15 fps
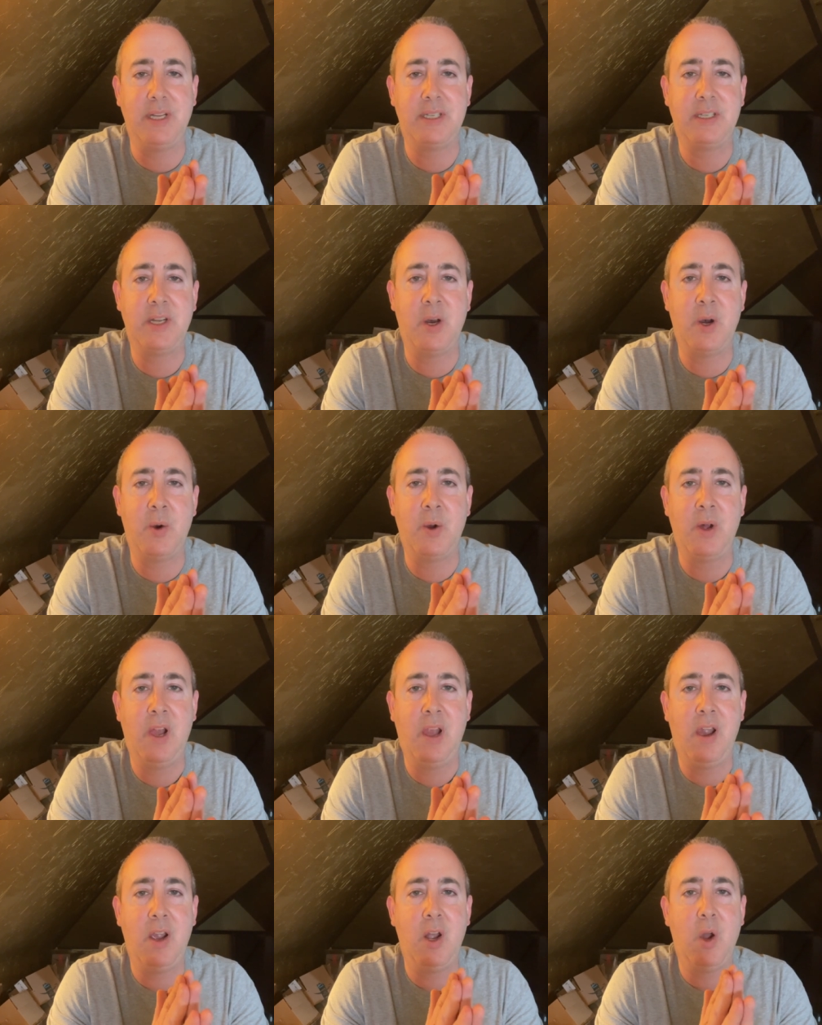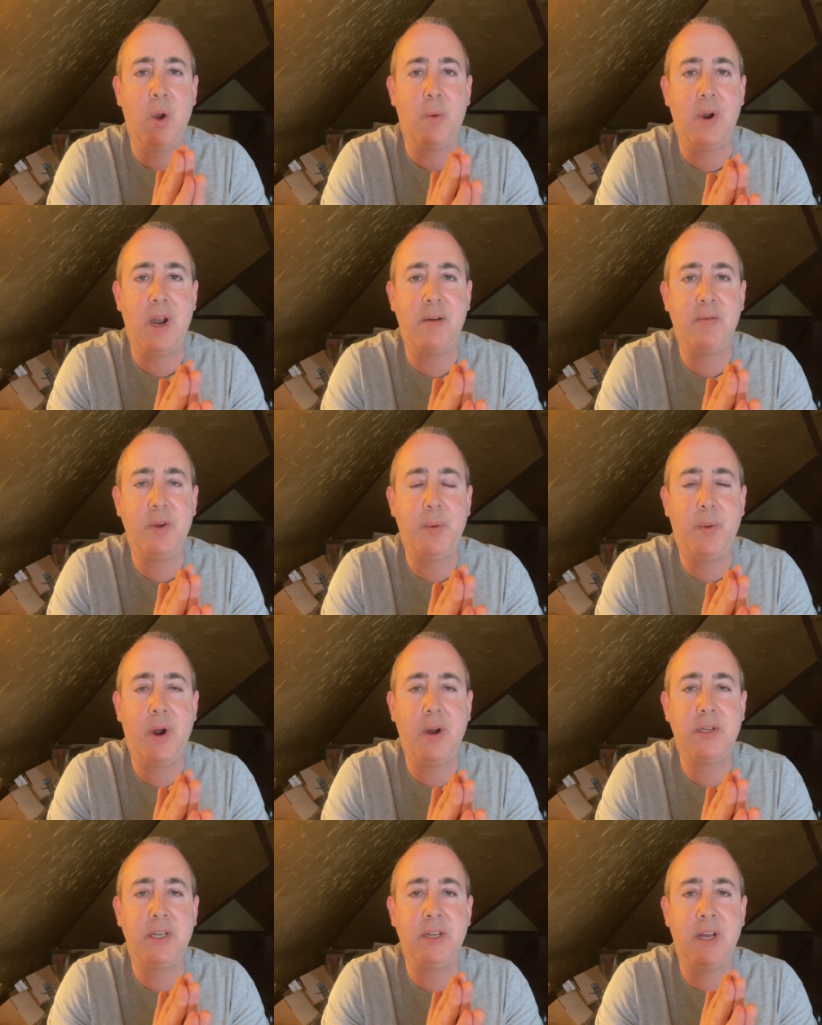So wherever you are
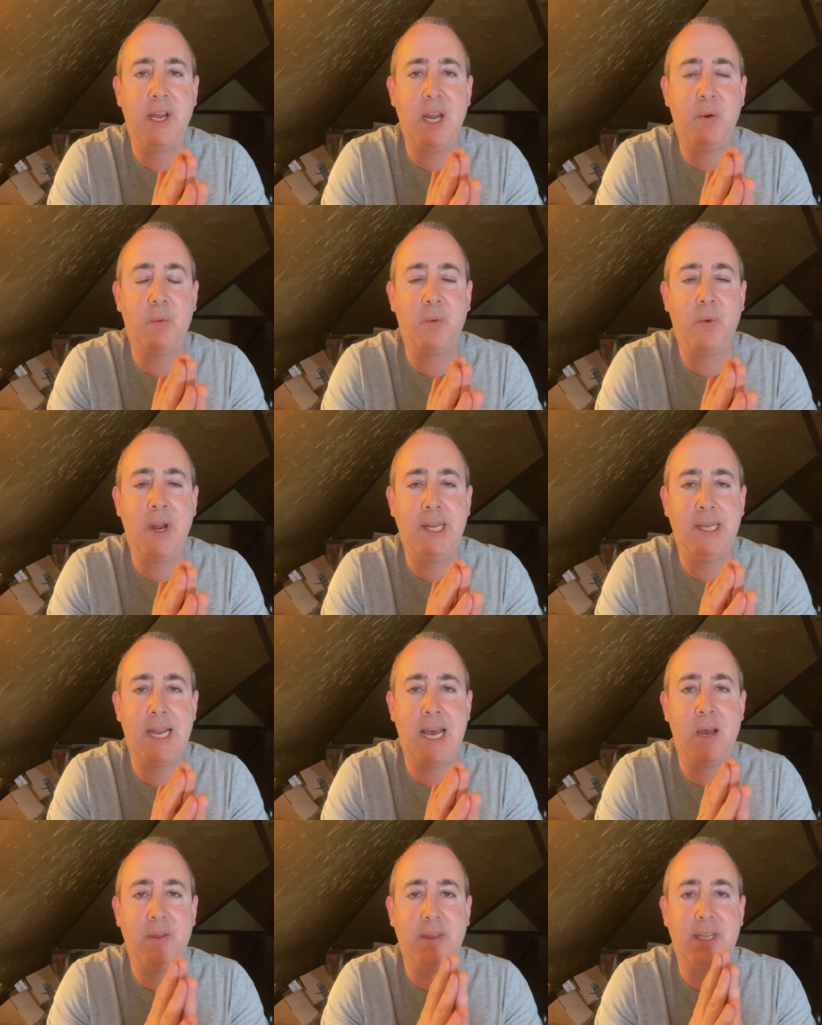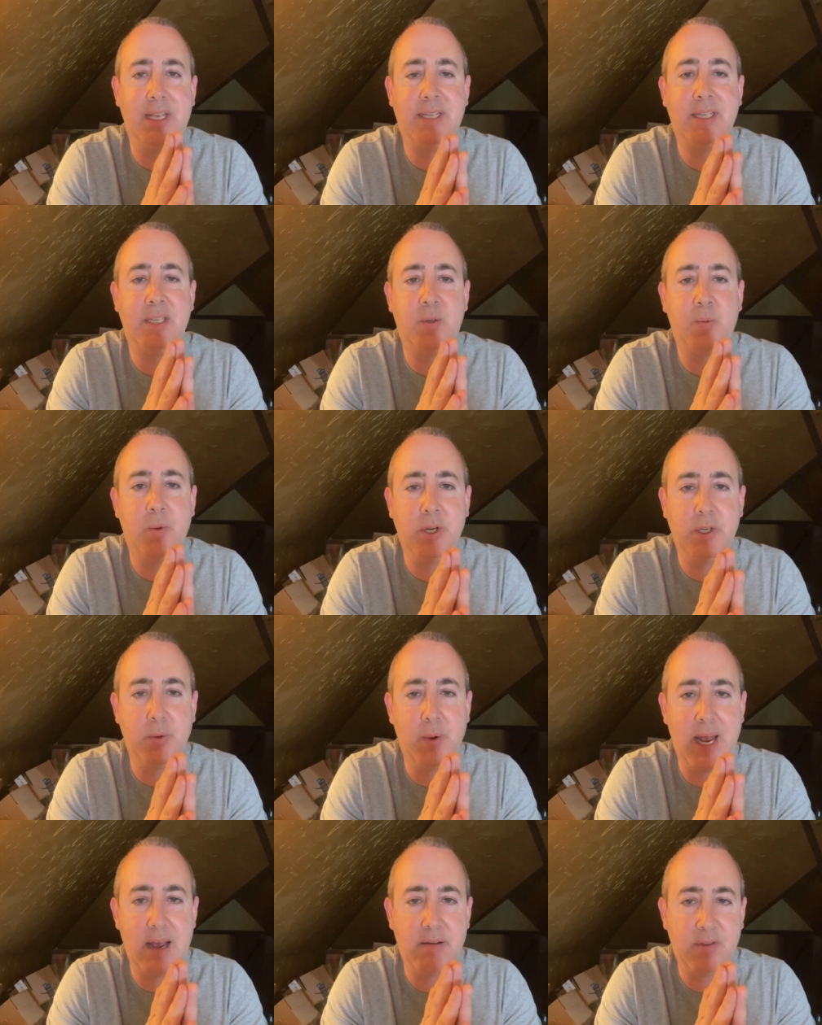tonight, right now, this is where you
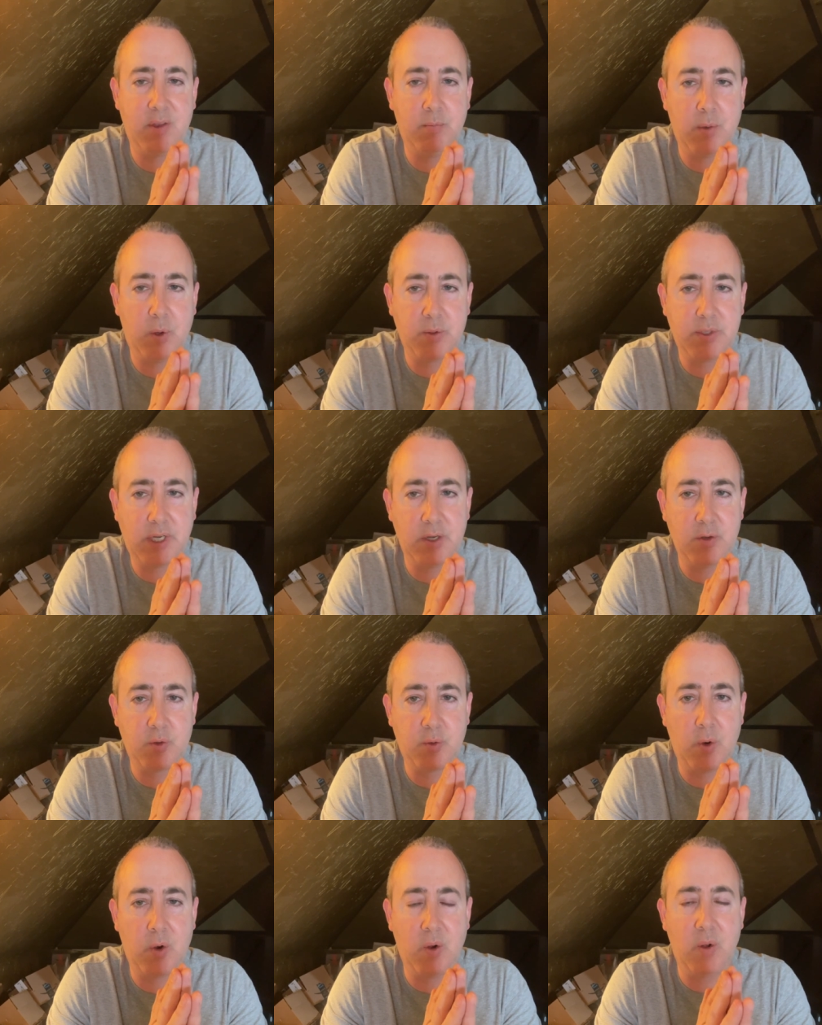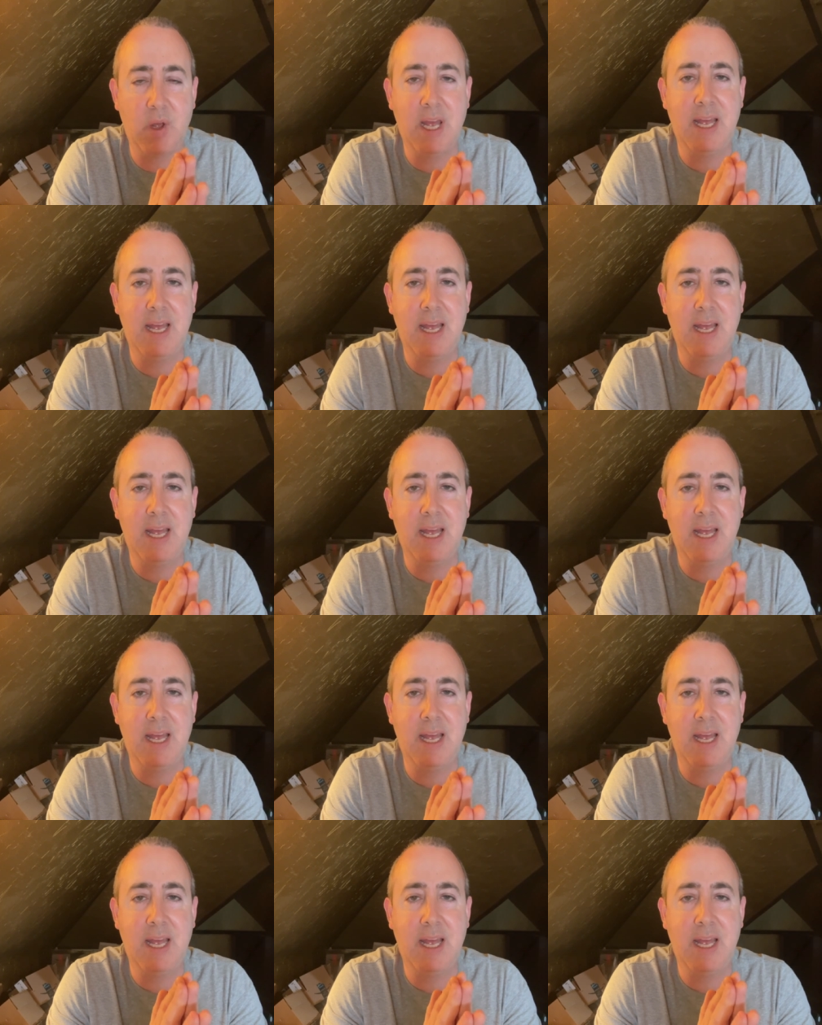have the most control.